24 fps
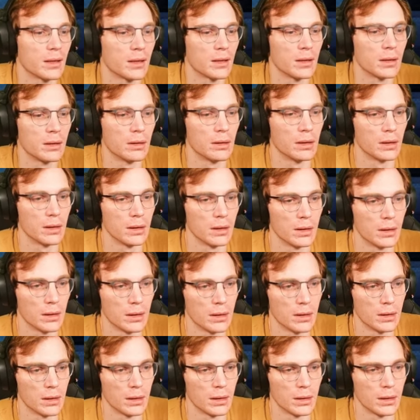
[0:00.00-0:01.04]

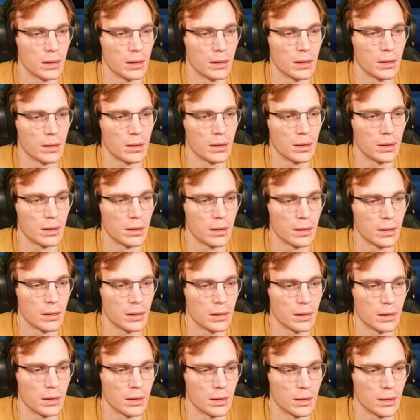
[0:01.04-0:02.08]

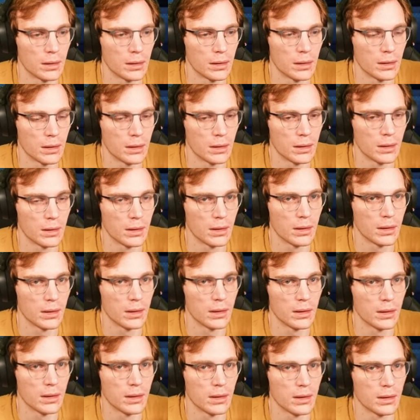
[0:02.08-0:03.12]

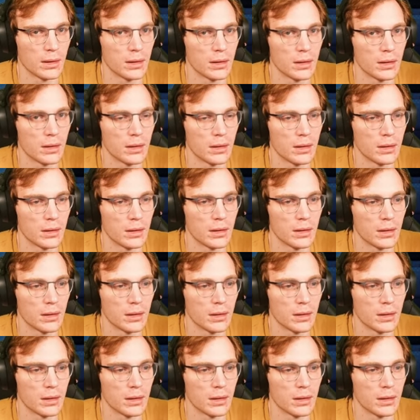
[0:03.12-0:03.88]
Nothing is said.